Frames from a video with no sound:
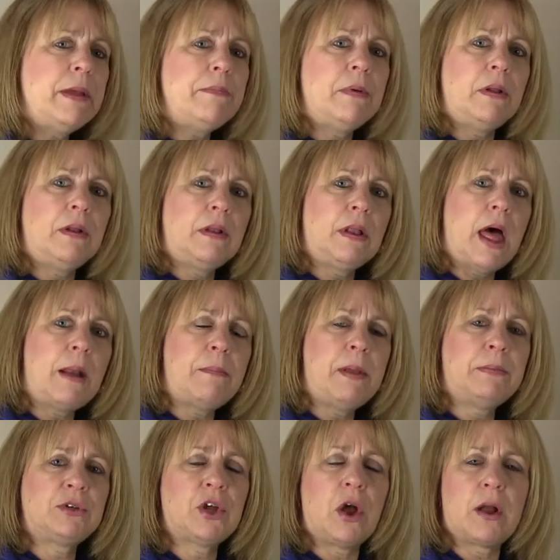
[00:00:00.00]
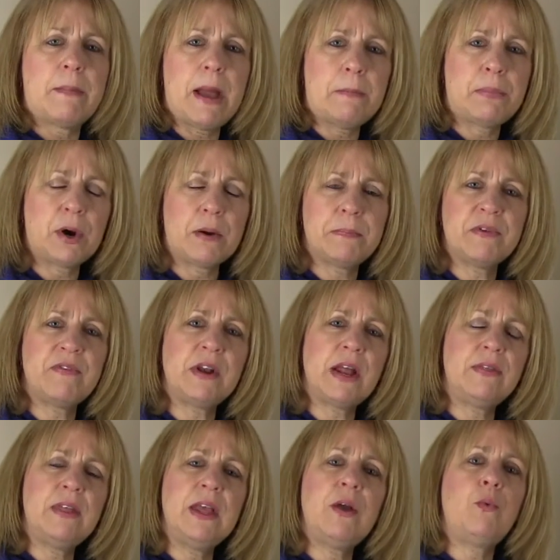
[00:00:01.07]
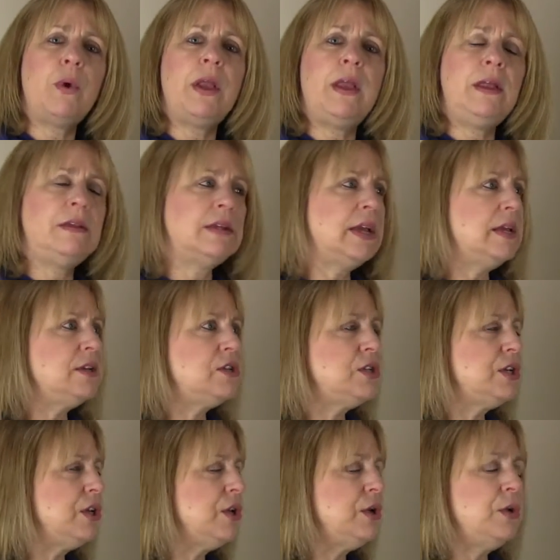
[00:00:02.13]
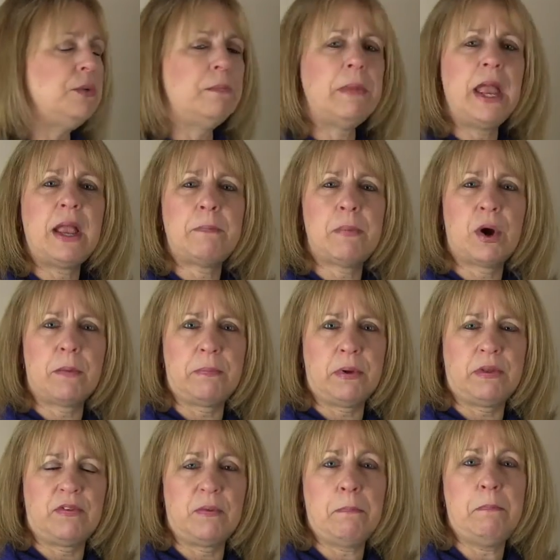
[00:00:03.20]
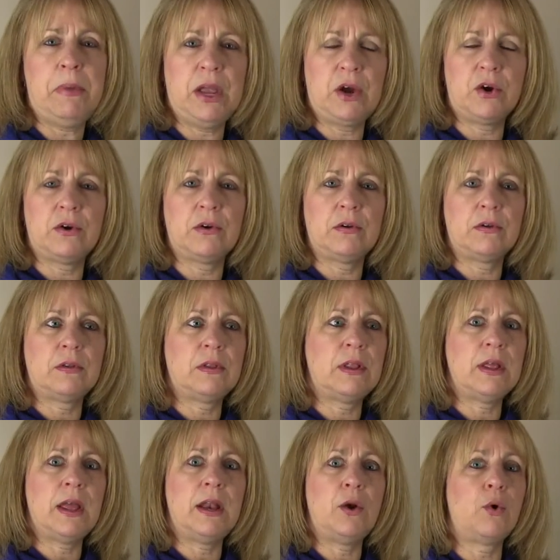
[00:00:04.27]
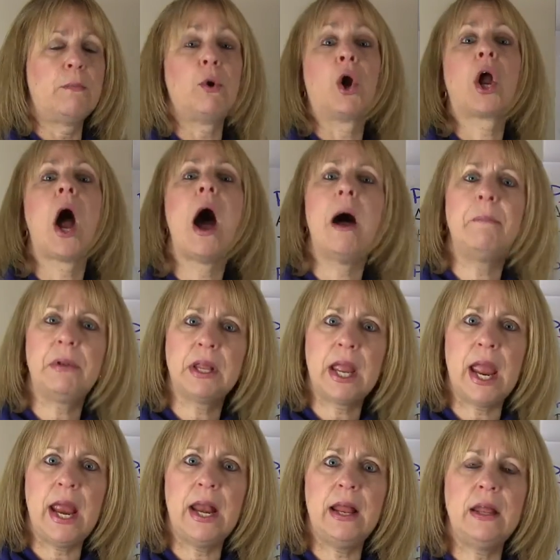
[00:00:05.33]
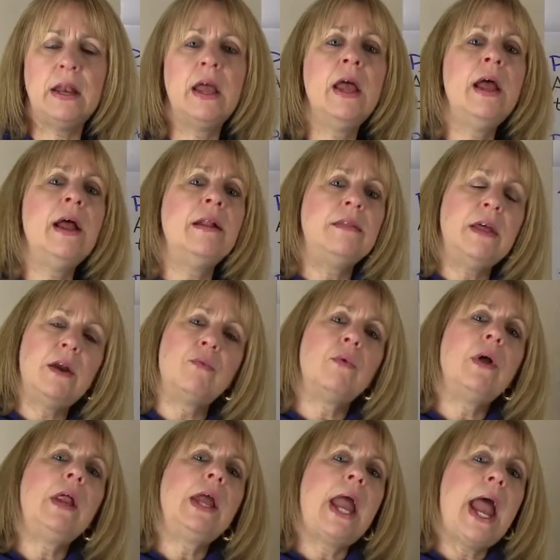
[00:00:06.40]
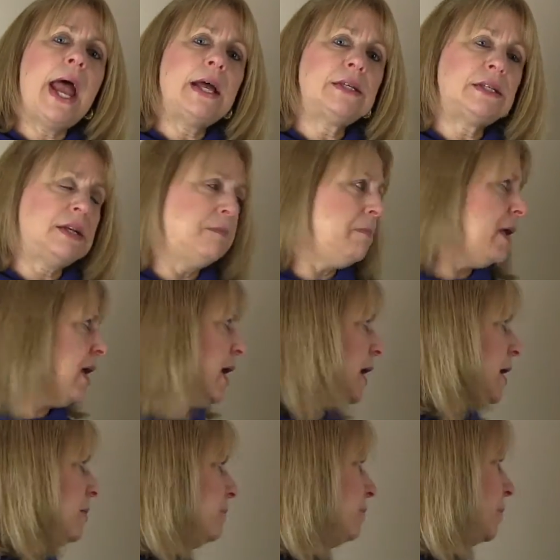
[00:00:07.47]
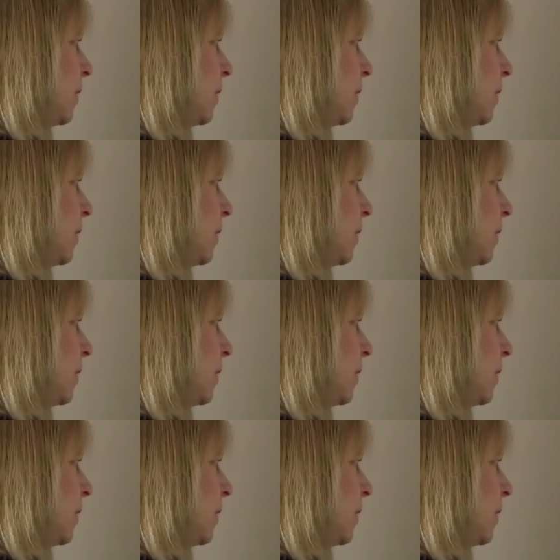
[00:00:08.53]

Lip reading: lot of people talk about purpose, and I think we tend to make purpose bigger than, or more complicated than it really has to be.